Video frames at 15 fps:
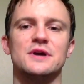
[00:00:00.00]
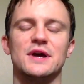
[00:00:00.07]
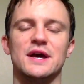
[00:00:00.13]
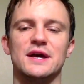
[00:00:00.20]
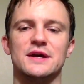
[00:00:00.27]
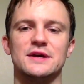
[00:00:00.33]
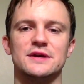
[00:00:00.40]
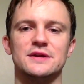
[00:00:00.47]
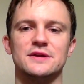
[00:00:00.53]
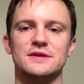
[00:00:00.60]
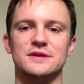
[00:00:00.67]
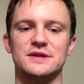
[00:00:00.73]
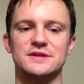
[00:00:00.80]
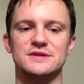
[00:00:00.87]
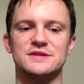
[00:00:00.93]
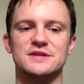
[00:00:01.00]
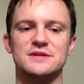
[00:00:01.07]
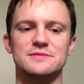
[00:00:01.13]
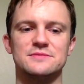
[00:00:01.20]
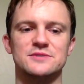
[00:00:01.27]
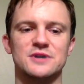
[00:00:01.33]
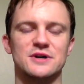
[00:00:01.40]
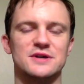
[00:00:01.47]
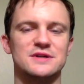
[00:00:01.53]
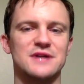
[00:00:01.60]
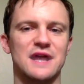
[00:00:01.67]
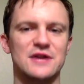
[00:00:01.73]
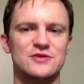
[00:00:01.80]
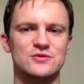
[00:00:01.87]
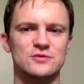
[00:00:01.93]
And it seems
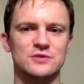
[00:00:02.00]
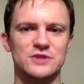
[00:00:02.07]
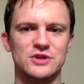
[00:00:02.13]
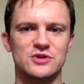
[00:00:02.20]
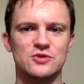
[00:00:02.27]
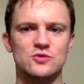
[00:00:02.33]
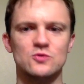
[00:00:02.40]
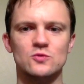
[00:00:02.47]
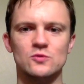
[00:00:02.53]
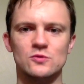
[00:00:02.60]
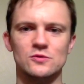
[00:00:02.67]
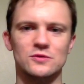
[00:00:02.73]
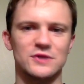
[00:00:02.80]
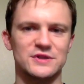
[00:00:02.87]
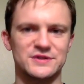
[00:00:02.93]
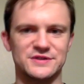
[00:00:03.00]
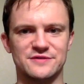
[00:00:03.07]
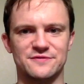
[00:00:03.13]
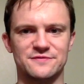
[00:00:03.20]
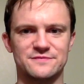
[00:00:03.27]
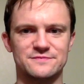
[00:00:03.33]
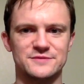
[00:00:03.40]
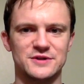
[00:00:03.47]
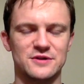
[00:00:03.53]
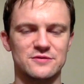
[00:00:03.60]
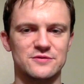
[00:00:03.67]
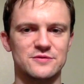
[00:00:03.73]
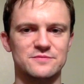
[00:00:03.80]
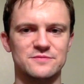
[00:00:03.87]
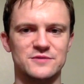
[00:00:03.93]
unnaturally cool, as if, you know,
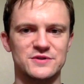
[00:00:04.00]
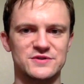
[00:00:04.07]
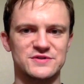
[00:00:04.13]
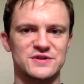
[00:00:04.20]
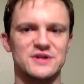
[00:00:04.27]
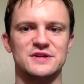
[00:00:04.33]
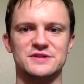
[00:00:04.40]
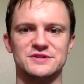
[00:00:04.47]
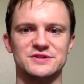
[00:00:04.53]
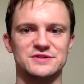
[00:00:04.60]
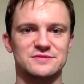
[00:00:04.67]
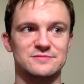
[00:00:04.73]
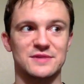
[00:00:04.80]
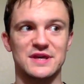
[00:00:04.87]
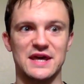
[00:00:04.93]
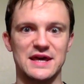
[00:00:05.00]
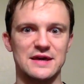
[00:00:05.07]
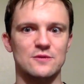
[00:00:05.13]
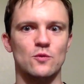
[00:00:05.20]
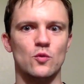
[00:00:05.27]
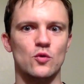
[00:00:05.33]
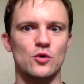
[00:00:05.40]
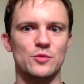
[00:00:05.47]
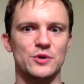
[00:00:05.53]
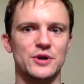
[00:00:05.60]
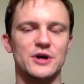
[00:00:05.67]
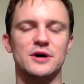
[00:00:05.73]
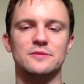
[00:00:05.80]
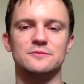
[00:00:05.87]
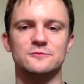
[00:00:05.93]
the sun just can't warm it
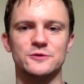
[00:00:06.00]
up,